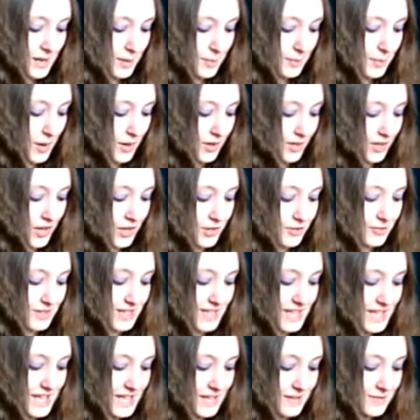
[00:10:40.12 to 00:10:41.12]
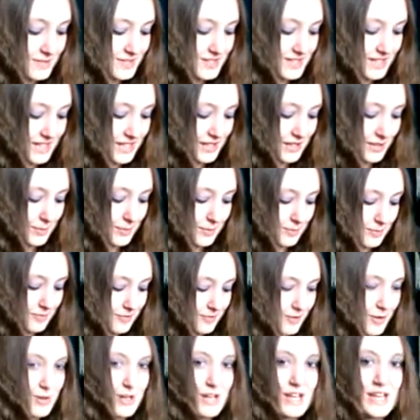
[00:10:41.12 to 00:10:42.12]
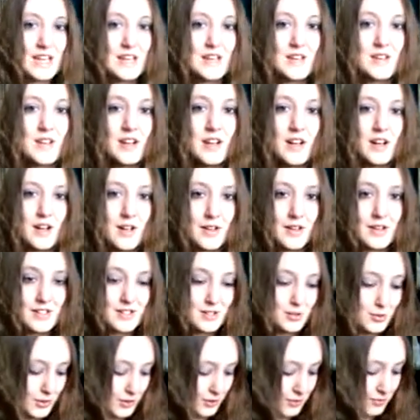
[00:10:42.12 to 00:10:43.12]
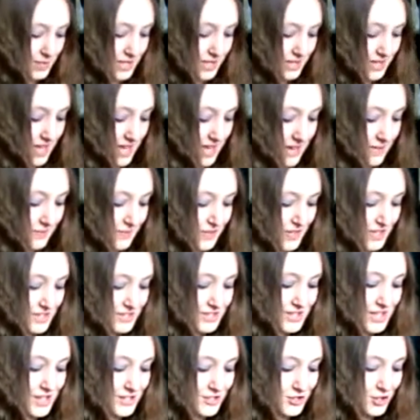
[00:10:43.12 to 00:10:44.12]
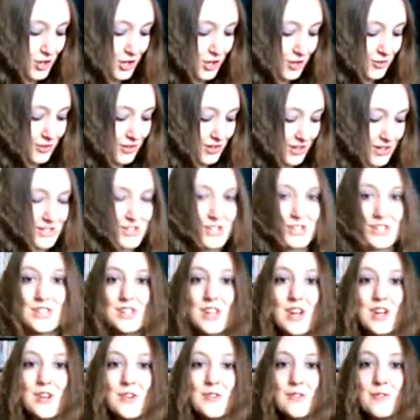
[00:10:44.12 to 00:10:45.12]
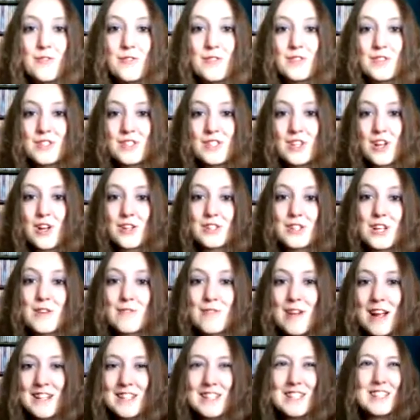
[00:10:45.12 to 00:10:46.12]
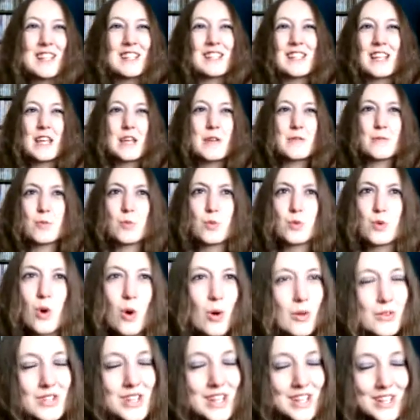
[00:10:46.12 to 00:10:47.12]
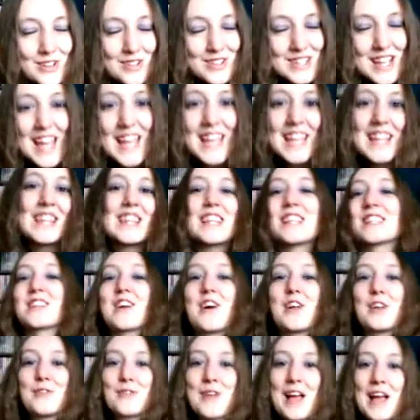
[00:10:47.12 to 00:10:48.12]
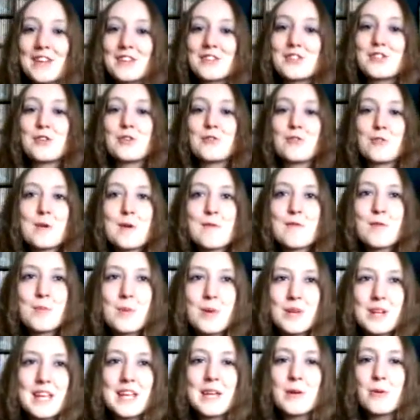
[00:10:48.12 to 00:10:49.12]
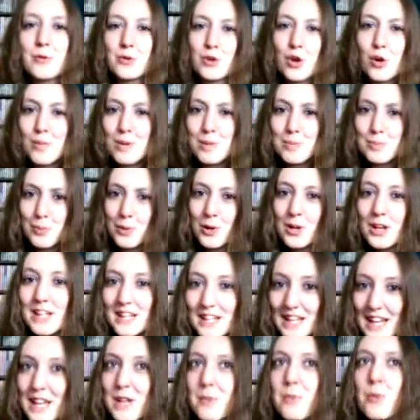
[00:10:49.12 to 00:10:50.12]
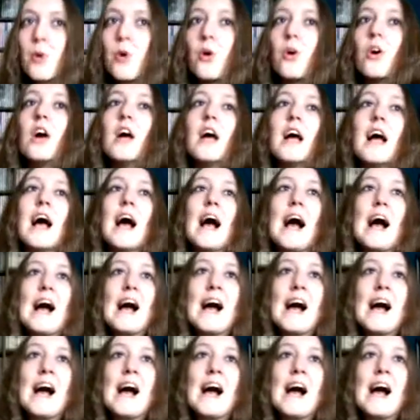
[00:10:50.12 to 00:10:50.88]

So then Punk kind of leaves, and Foley is still in the ring there. So then John Laurinaitis kind of starts like ranting, says that he will not, you know, take this kind of attitude from everybody. He will not be bullied anymore,